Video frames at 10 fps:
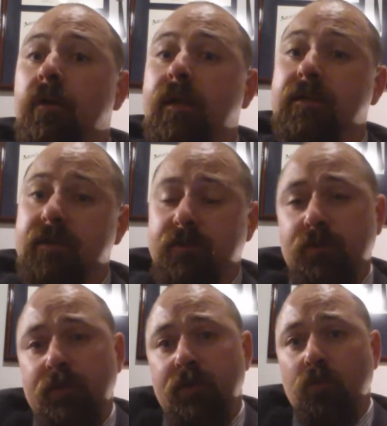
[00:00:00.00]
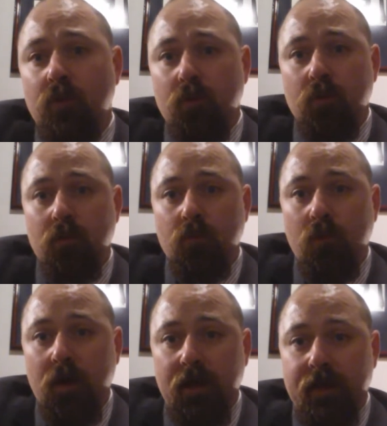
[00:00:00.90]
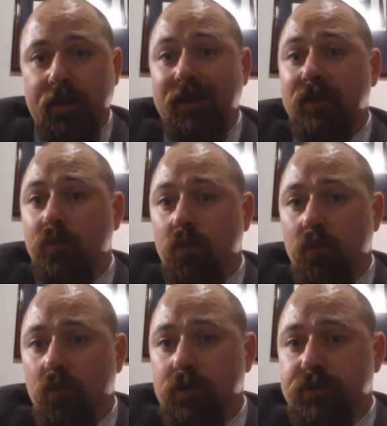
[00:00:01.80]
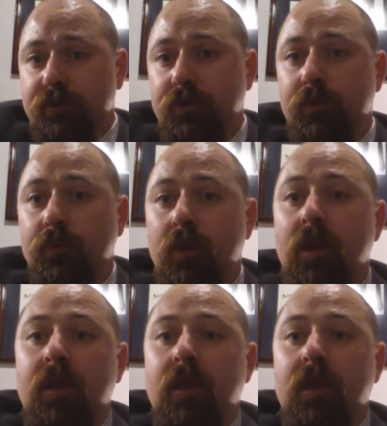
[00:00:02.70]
and then subsequently to World War I and into World War II,